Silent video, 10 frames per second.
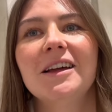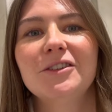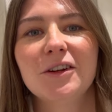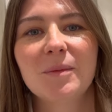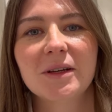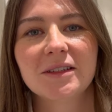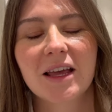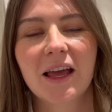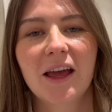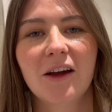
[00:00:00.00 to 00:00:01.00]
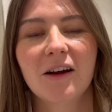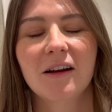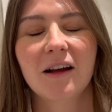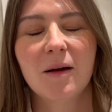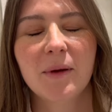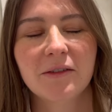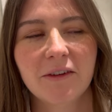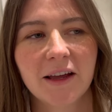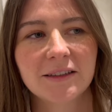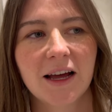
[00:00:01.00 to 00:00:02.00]
doing a bit of skincare, a bit of
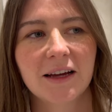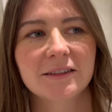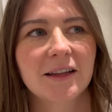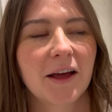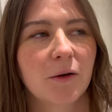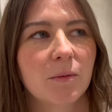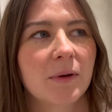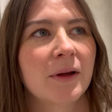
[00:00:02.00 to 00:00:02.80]
fake tan to help